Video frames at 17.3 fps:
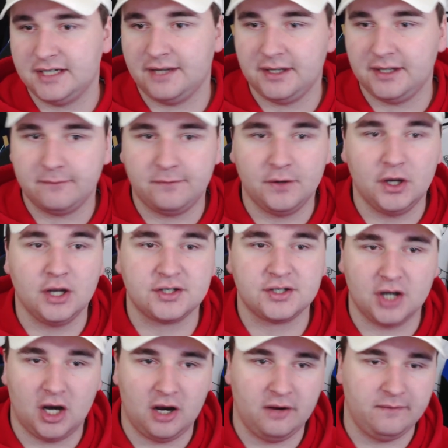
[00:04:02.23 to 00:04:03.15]
I think
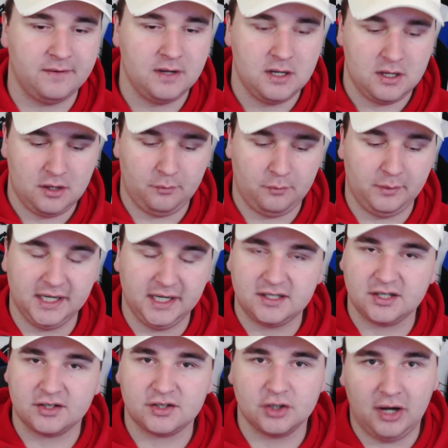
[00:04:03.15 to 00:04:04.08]
first off, we need
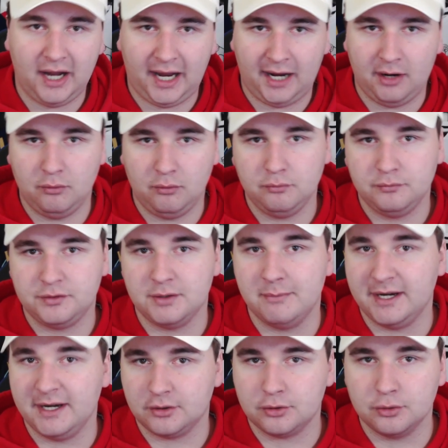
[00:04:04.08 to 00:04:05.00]
to sort out the
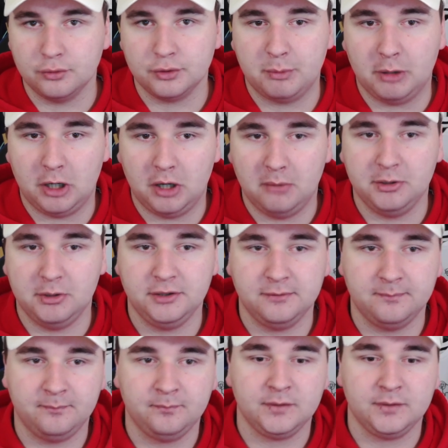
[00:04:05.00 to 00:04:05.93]
medical
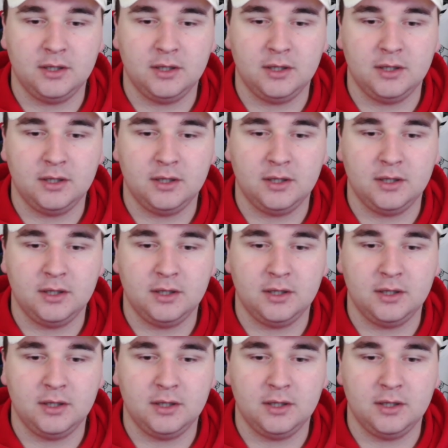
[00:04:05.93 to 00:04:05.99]
department.